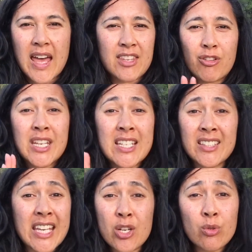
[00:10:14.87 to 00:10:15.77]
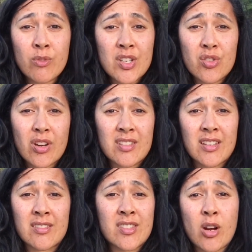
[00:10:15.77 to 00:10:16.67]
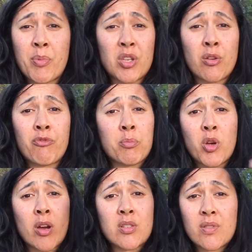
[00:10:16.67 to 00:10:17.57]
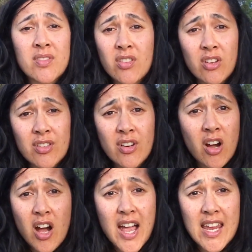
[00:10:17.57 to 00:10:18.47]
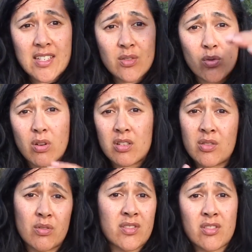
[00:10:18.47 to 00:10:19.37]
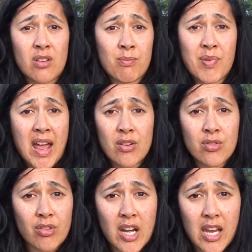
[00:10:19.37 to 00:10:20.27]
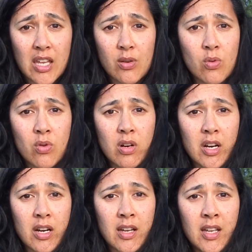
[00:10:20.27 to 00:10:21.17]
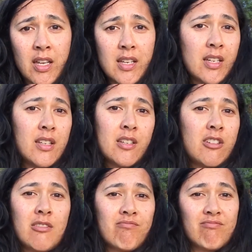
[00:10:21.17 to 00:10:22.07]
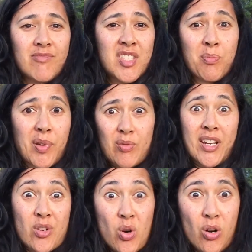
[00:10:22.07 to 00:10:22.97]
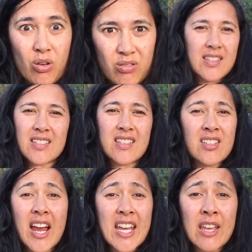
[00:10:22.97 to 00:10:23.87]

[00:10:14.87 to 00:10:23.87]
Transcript: Are there any legal restrictions stopping you from going to a certain height or to a certain boundary or to build at all? Does the site